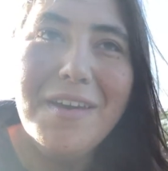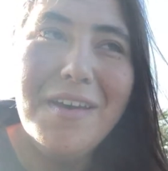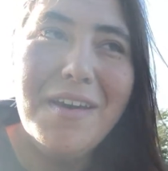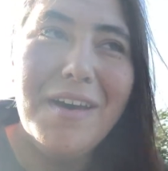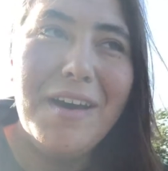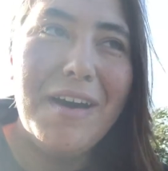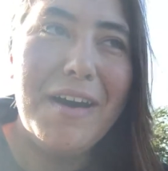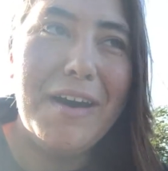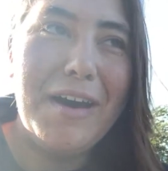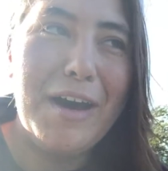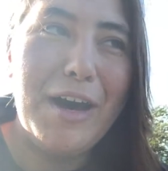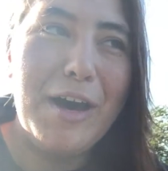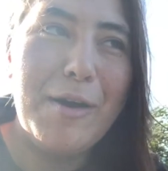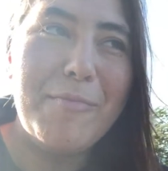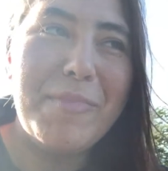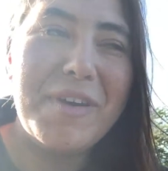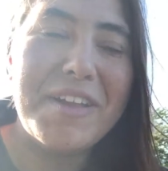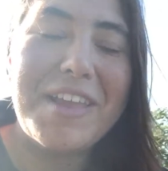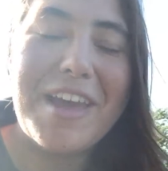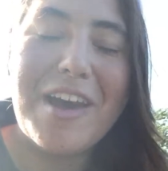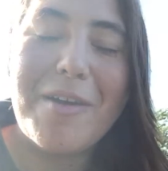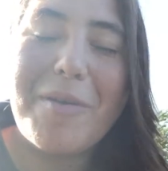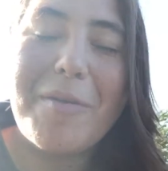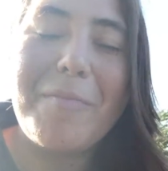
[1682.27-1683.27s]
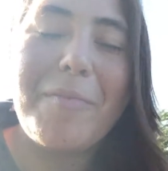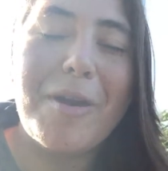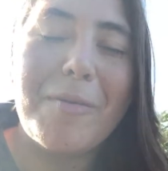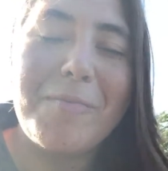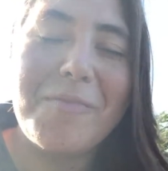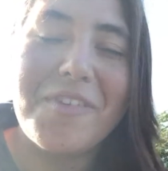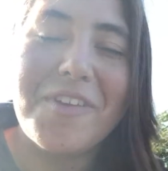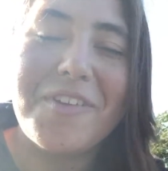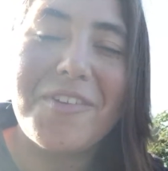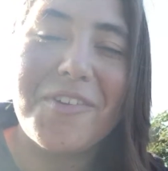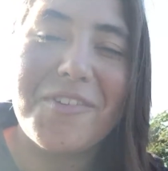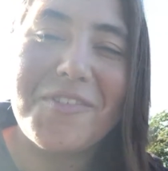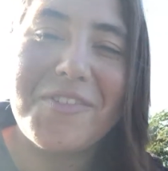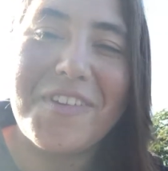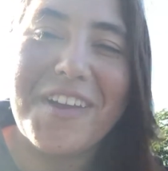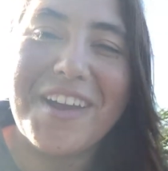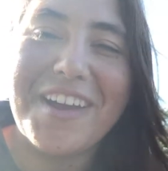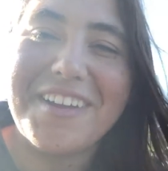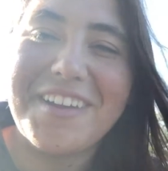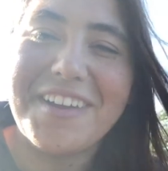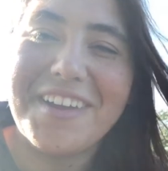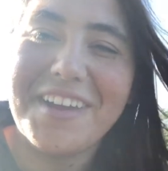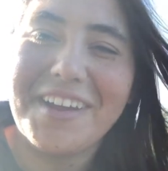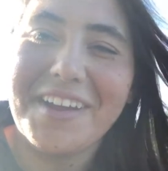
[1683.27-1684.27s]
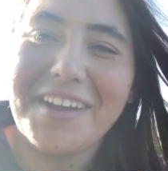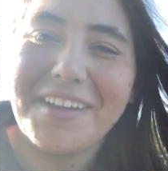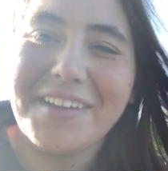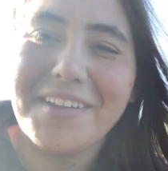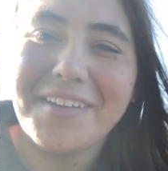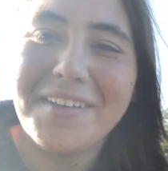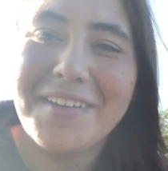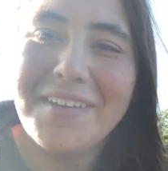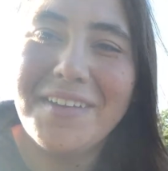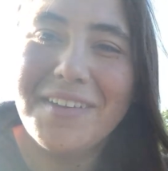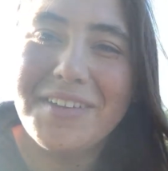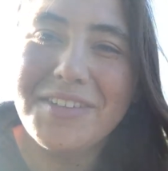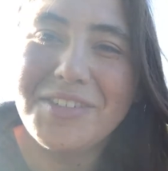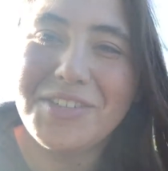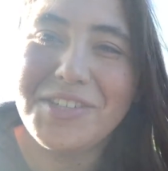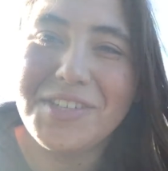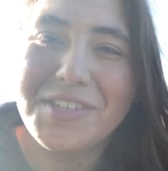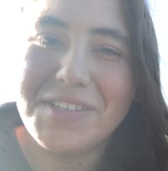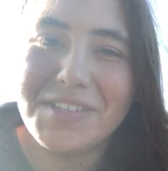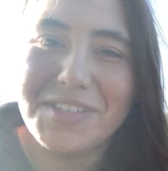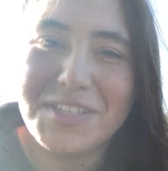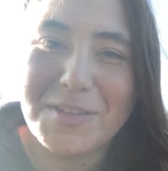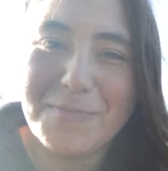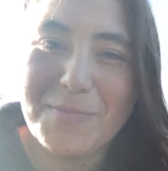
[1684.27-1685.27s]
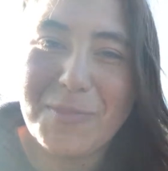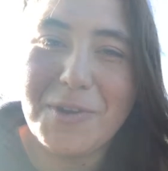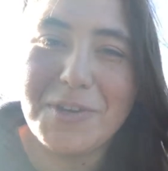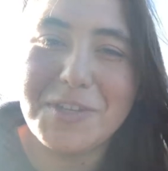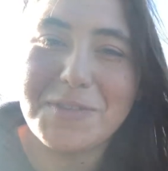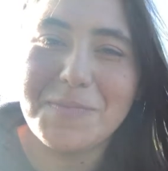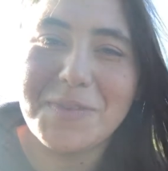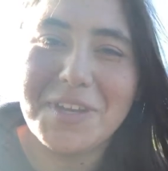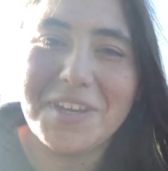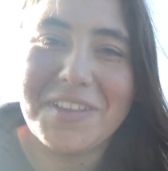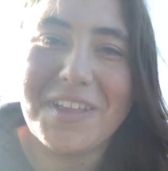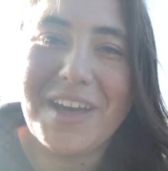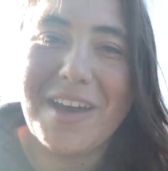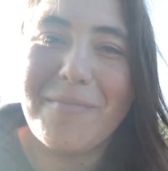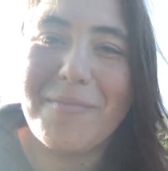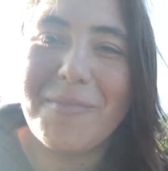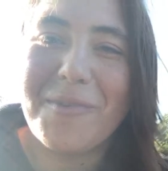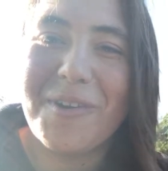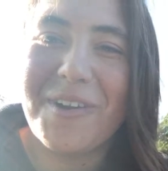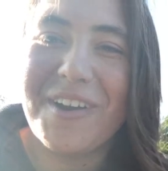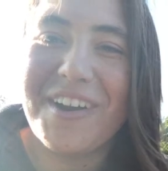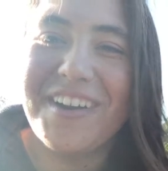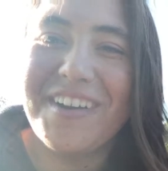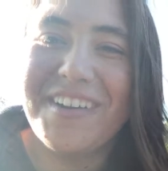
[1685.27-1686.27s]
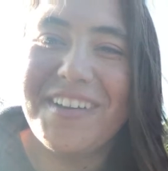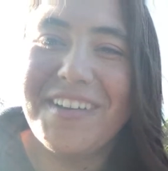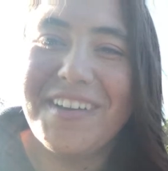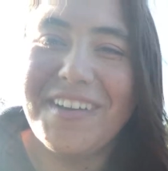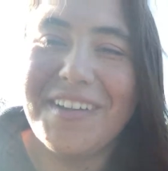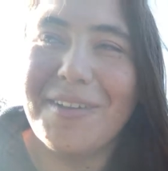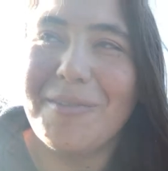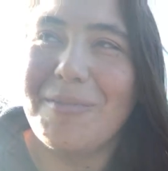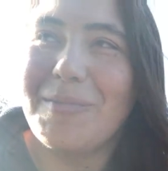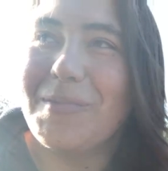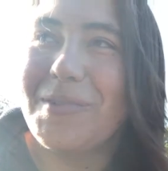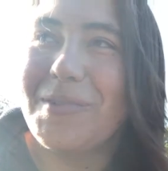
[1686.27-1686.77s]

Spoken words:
But now my mom's understanding and she supports me a lot more, and I'm